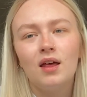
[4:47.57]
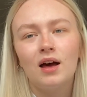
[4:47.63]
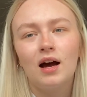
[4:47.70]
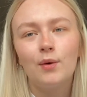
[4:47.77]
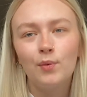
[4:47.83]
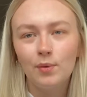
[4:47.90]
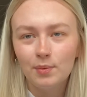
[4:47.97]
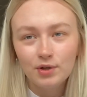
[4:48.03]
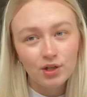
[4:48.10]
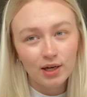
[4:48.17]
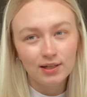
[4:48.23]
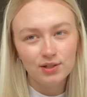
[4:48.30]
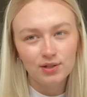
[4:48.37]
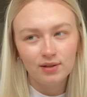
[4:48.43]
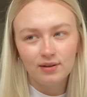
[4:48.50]
I will be
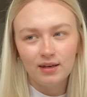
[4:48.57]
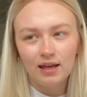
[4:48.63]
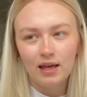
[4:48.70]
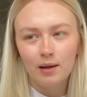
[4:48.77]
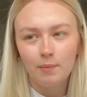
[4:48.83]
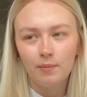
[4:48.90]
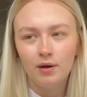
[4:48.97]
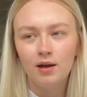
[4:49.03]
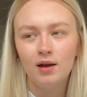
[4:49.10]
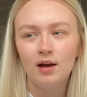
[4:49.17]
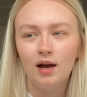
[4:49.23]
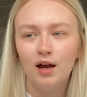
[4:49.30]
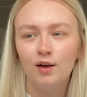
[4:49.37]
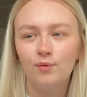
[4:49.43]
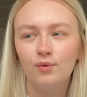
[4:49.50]
changing the name.
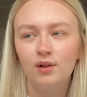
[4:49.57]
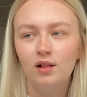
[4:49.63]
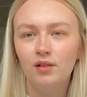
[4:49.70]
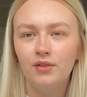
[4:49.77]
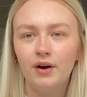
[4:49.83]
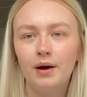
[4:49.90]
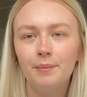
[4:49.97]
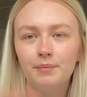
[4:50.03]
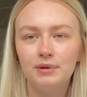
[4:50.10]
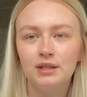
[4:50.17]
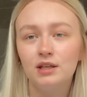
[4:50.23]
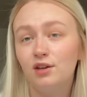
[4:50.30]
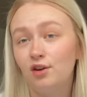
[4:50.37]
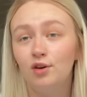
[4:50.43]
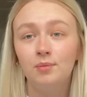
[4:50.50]
I will not be
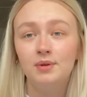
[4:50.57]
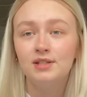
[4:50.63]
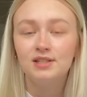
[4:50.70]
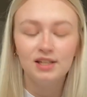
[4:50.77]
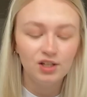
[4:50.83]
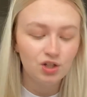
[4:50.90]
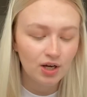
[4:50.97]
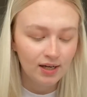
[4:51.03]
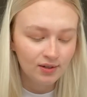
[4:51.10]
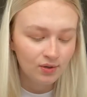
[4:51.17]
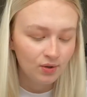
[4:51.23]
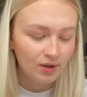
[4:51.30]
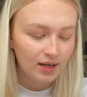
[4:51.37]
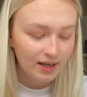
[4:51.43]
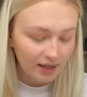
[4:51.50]
a UWC
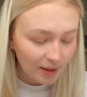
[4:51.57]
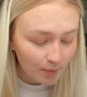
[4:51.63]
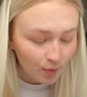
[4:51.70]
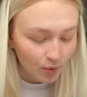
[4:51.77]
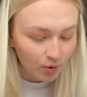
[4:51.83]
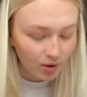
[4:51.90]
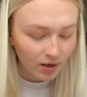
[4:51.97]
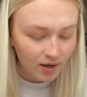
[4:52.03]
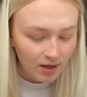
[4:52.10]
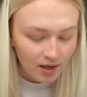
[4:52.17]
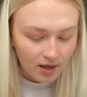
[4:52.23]
channel anymore.